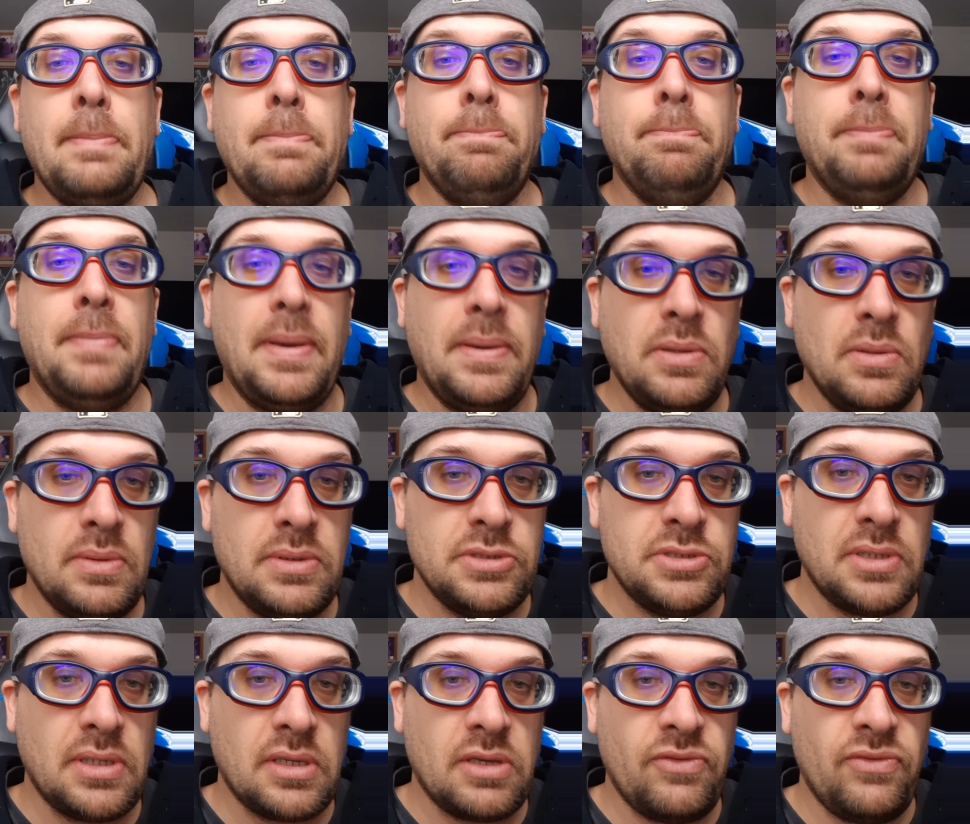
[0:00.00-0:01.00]
Maybe you want
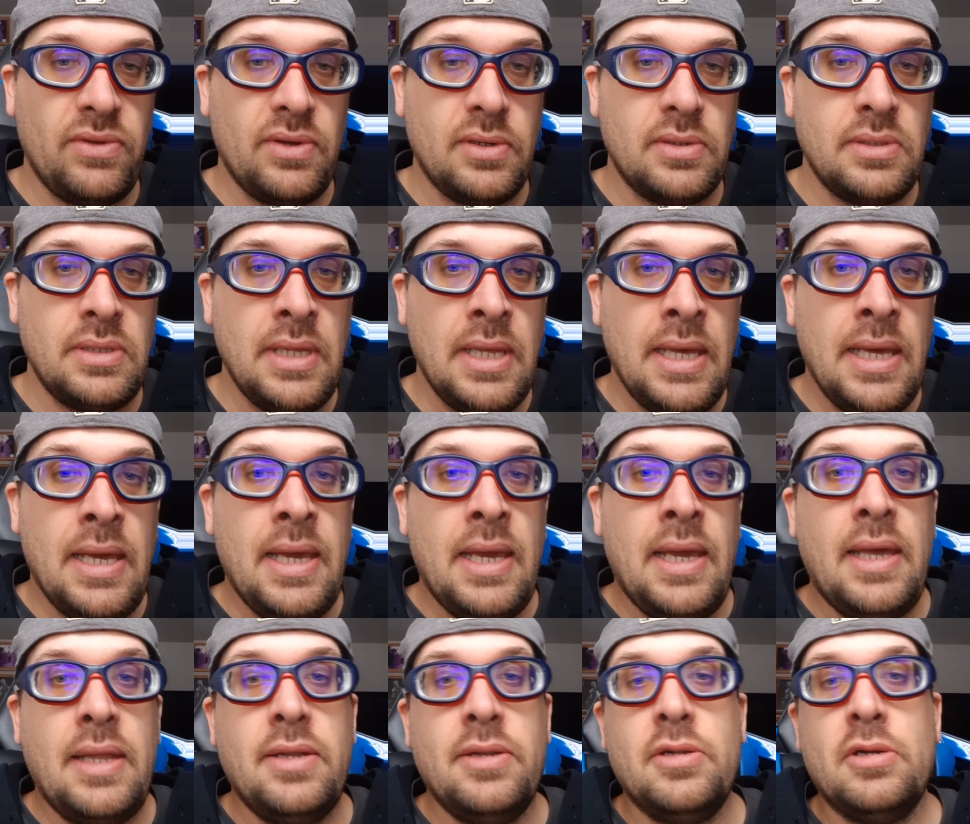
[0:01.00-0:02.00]
to check it on
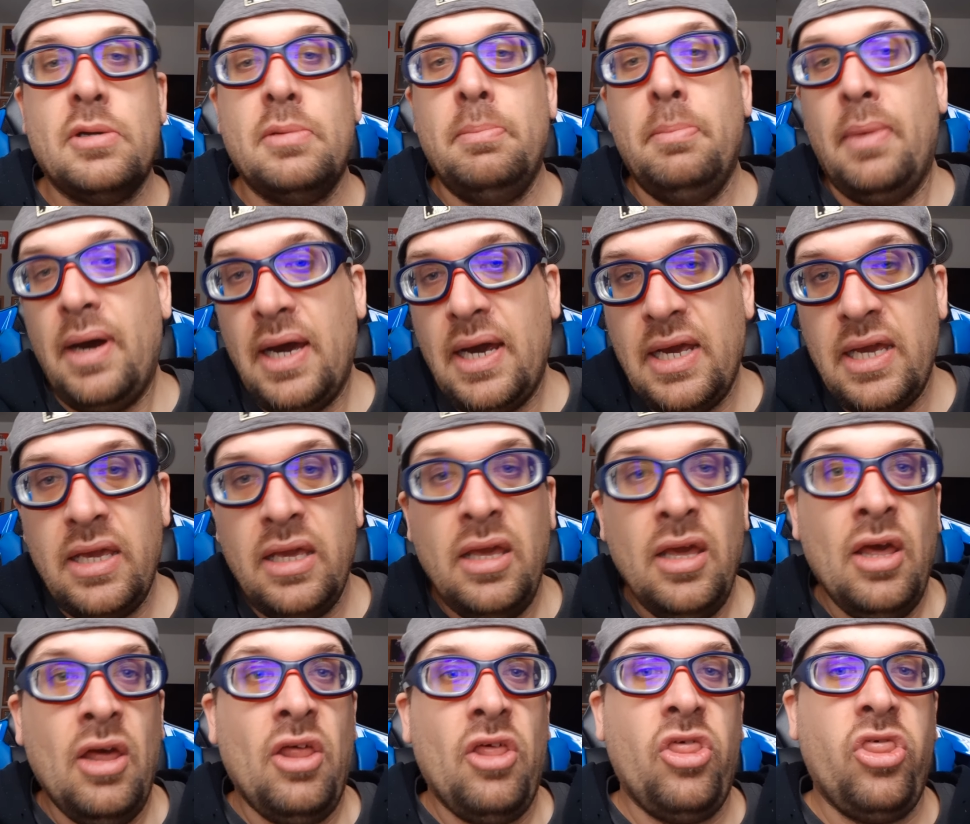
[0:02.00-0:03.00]
and hear my
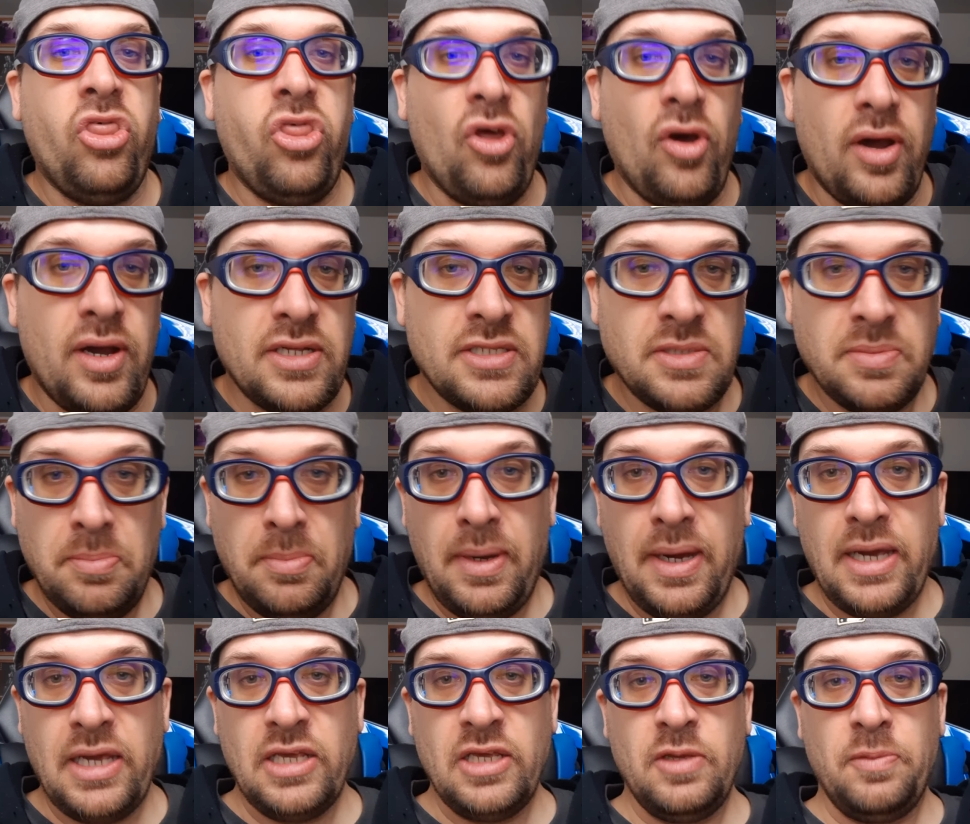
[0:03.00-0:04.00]
thoughts,
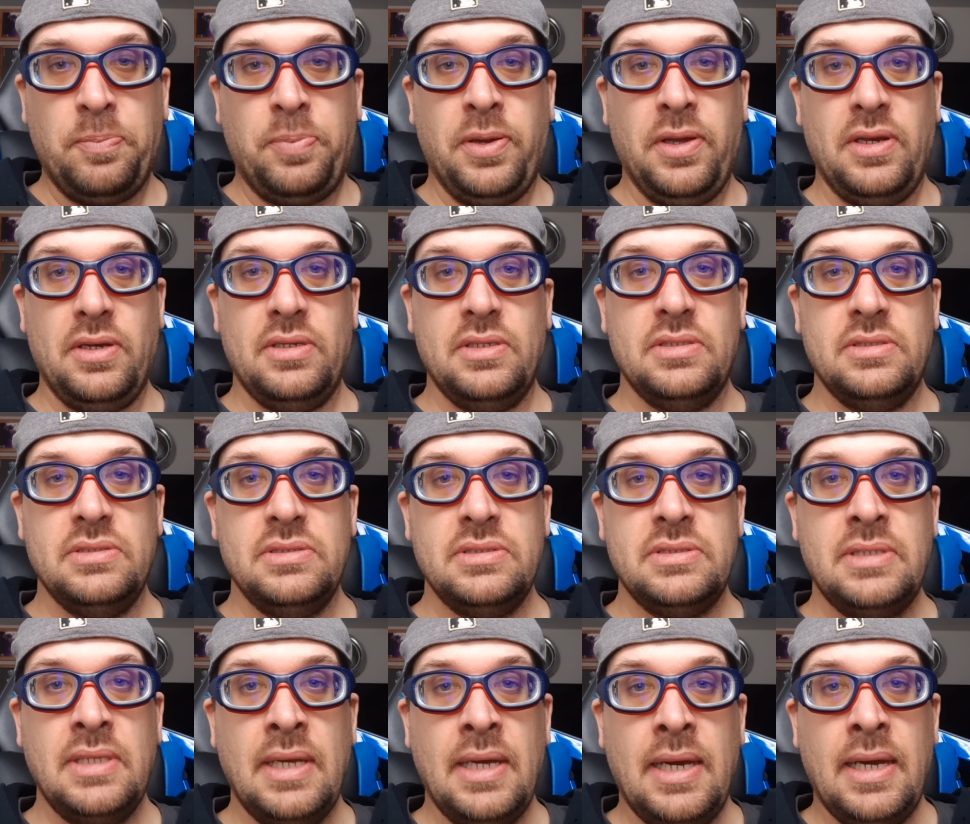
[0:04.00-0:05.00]
my
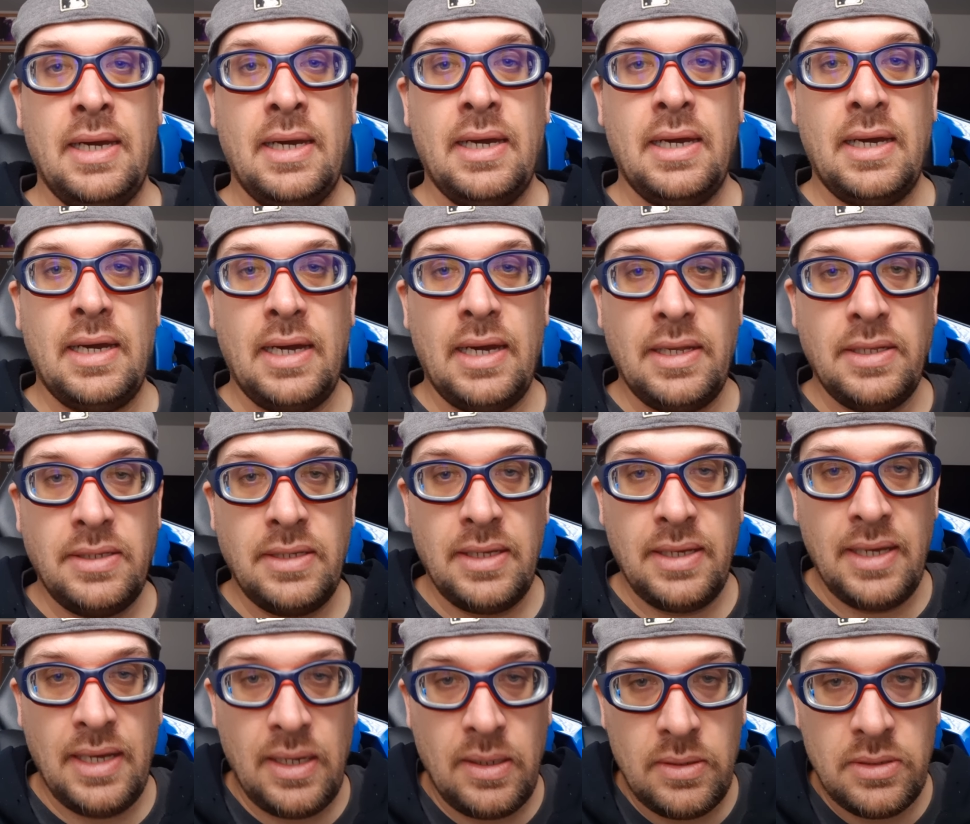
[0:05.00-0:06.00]
opinions on the
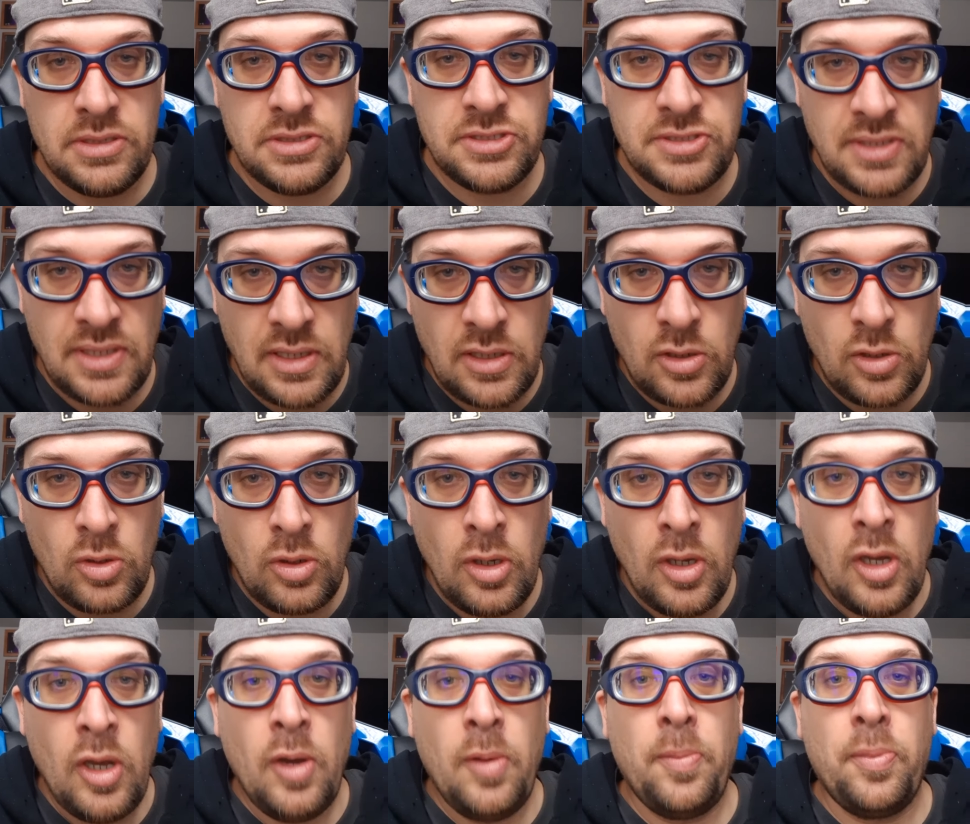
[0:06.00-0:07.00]
Hell in Cell
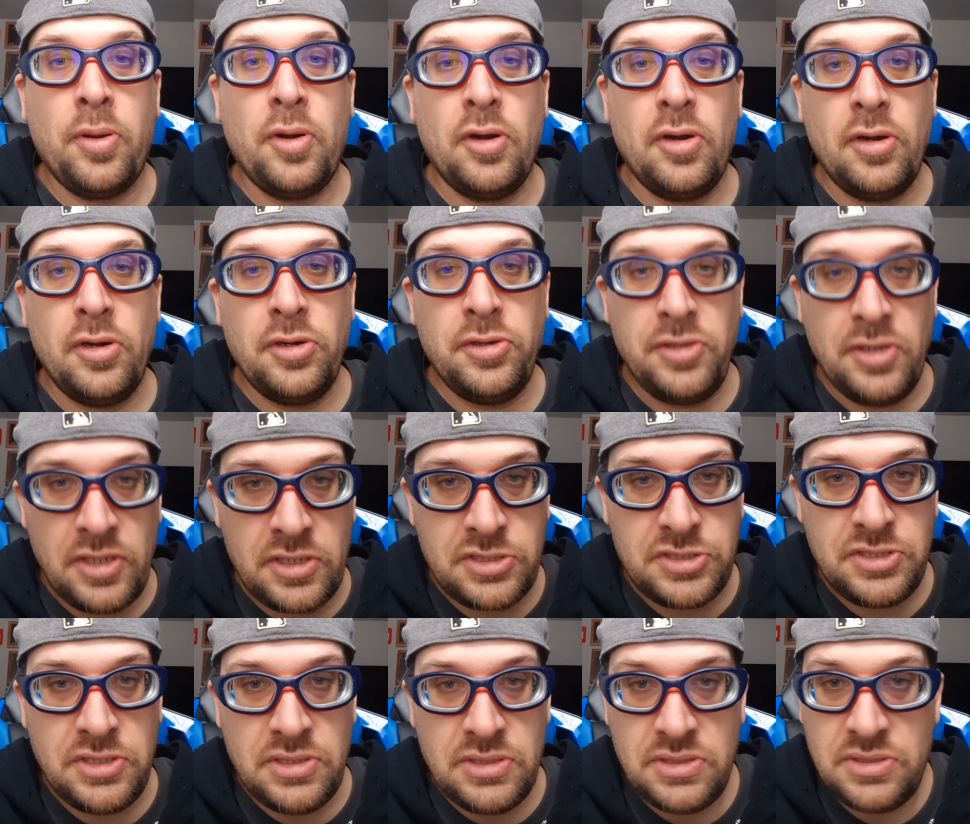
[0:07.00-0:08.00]

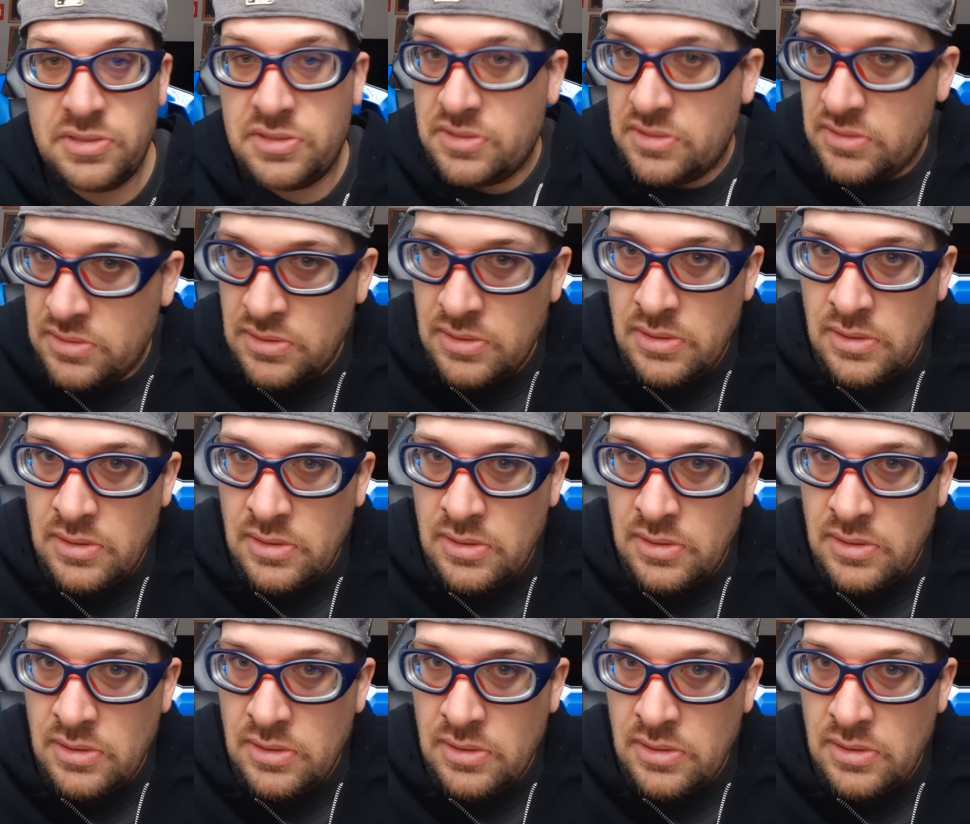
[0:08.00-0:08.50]
predictions.